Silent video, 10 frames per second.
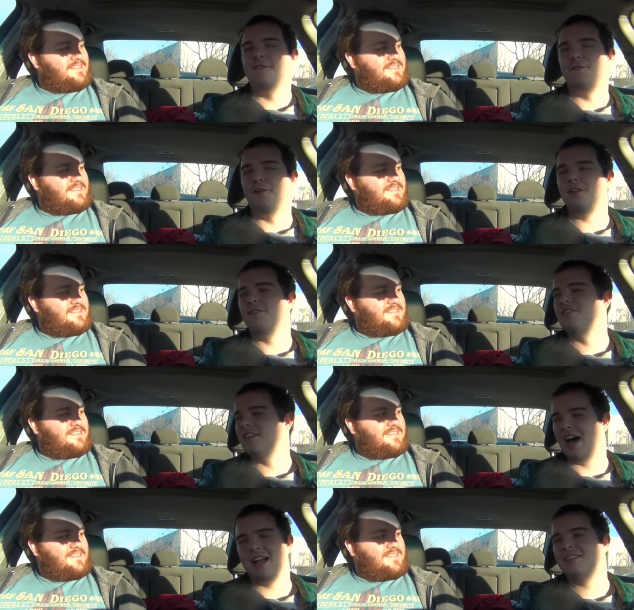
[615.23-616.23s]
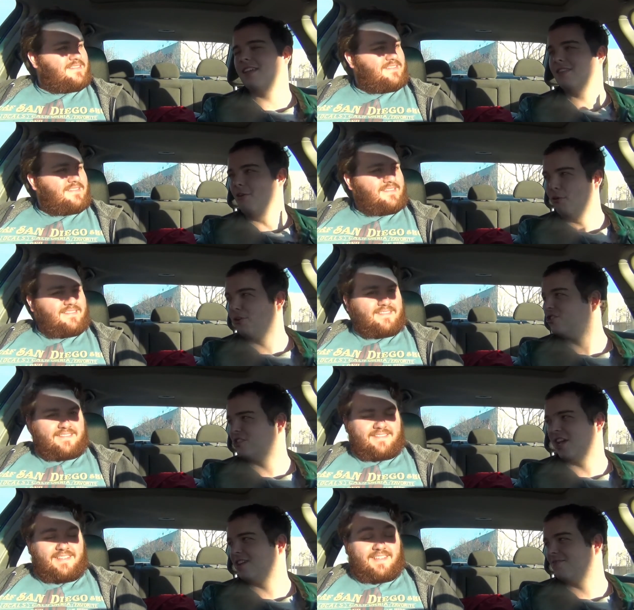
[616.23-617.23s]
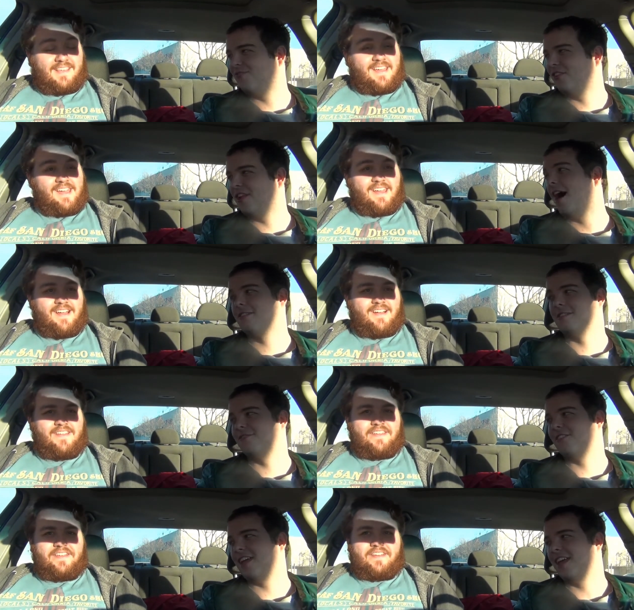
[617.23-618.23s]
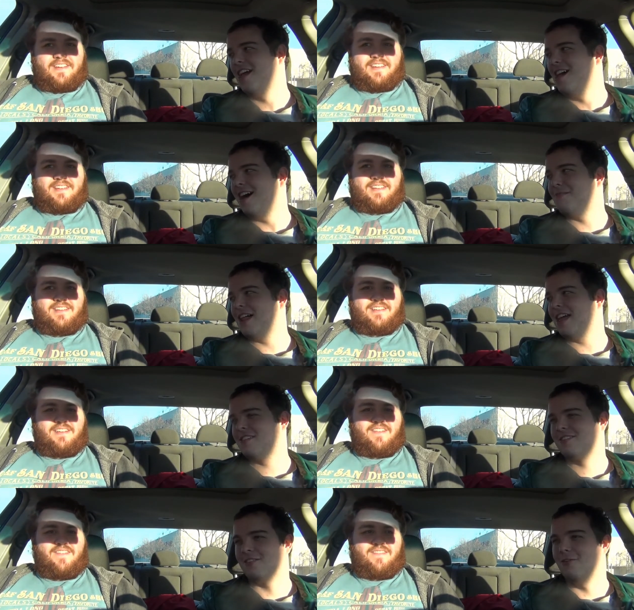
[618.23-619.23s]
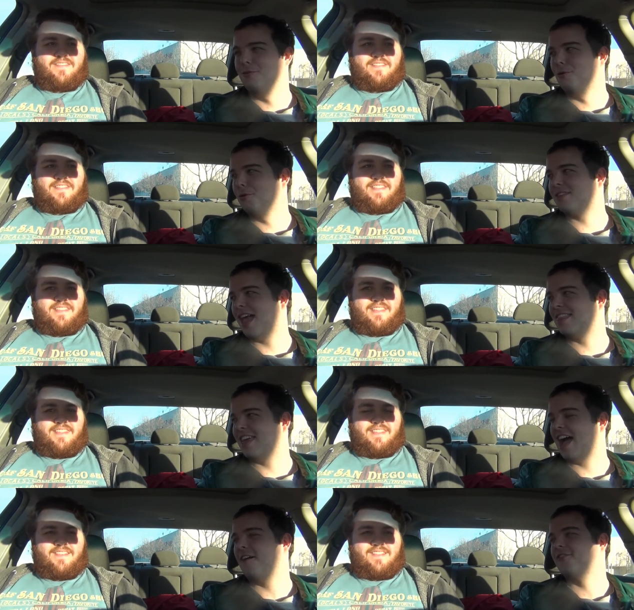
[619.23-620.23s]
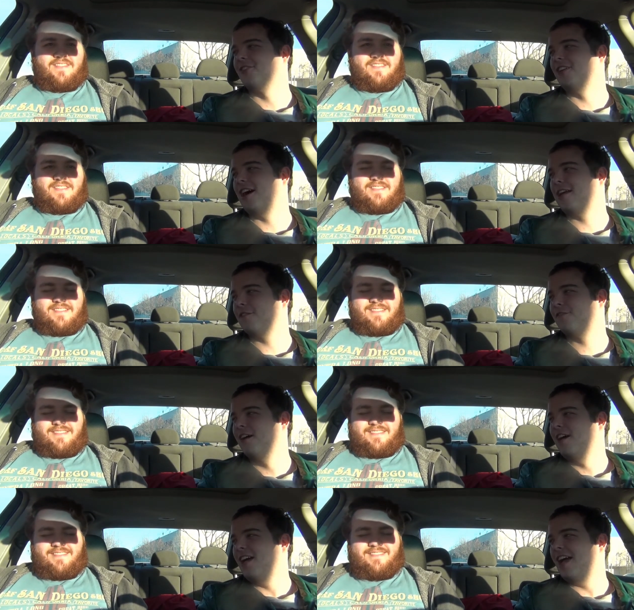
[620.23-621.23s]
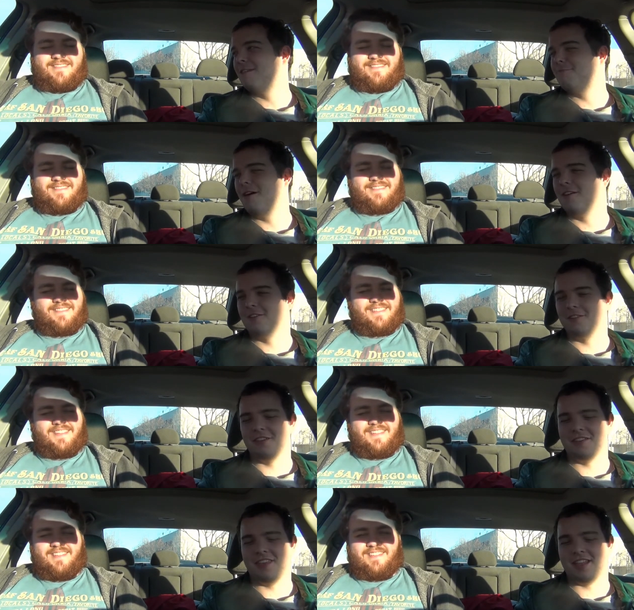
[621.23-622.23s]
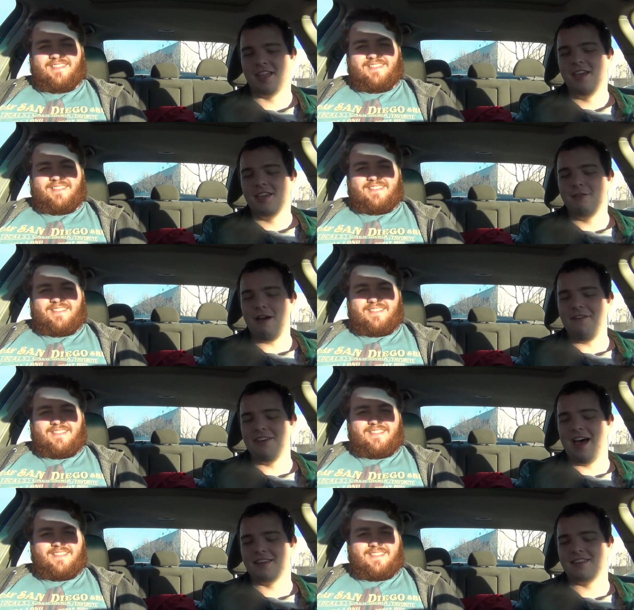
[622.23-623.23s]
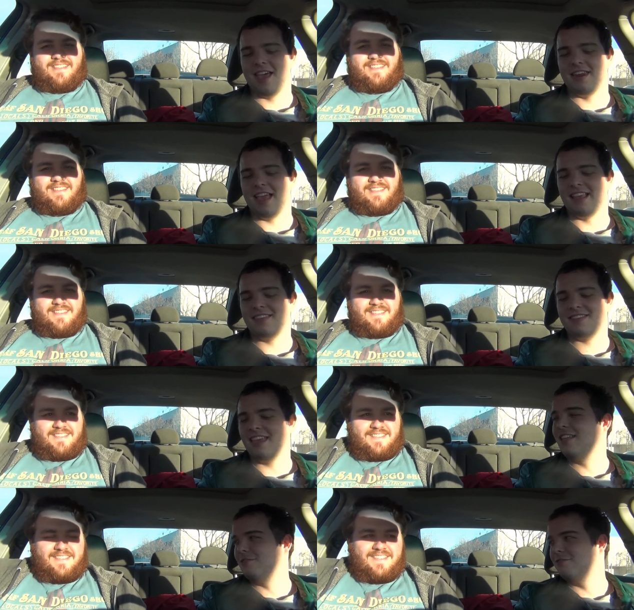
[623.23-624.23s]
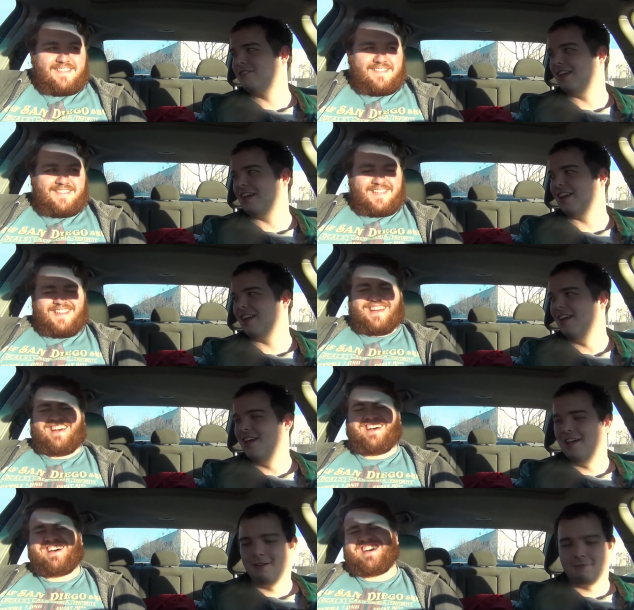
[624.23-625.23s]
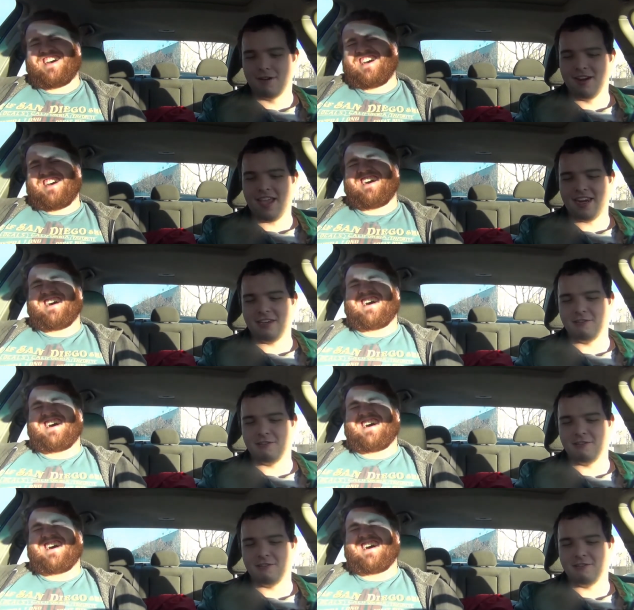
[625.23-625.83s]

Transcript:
Speaker 1: full of nonsense, horseshit yeah. philosophy about souls and the afterlife and particles. And so like you have not said a single thing relating